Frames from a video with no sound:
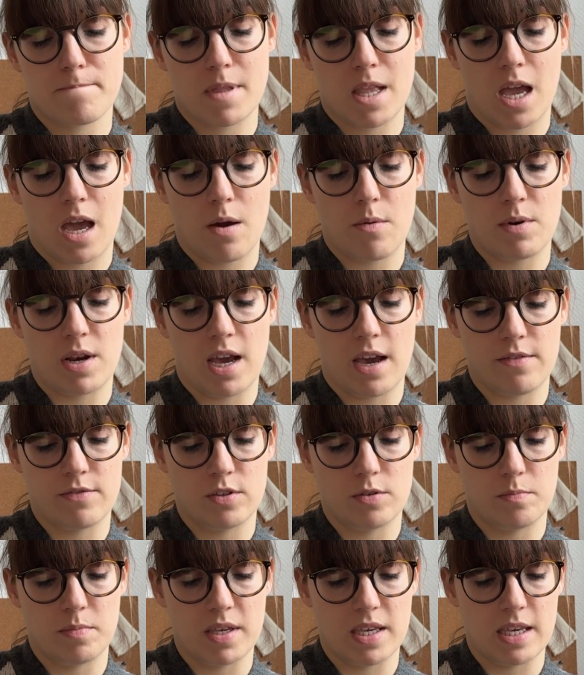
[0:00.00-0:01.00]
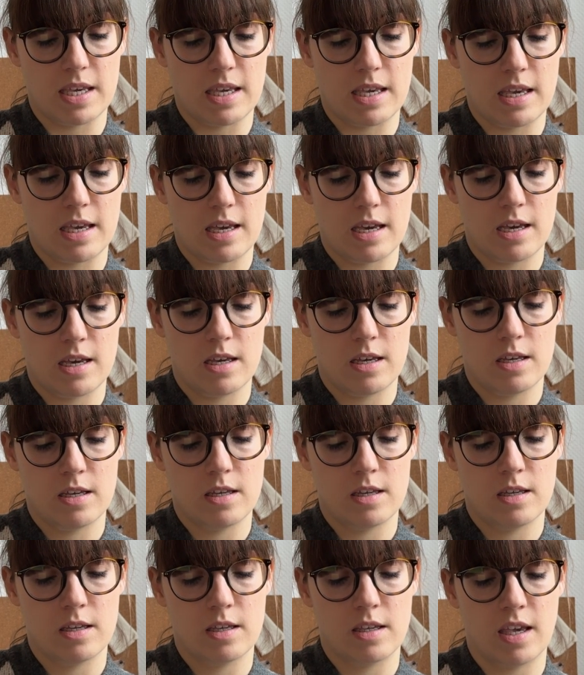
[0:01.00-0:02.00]
I would have to be
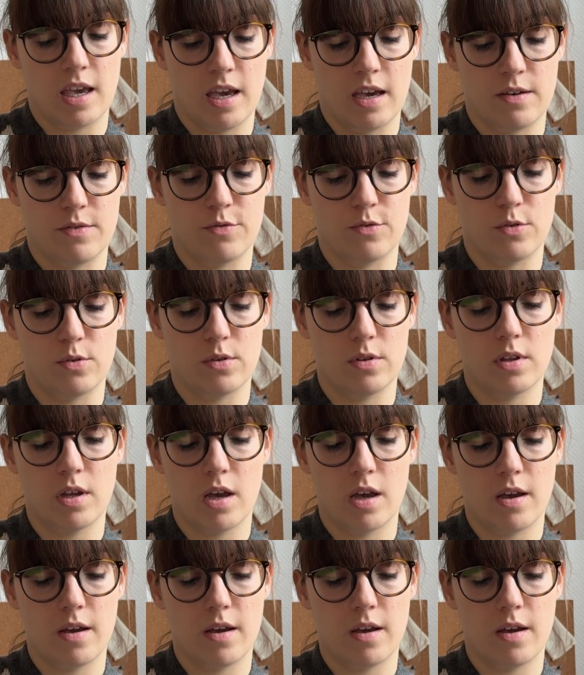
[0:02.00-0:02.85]
careful.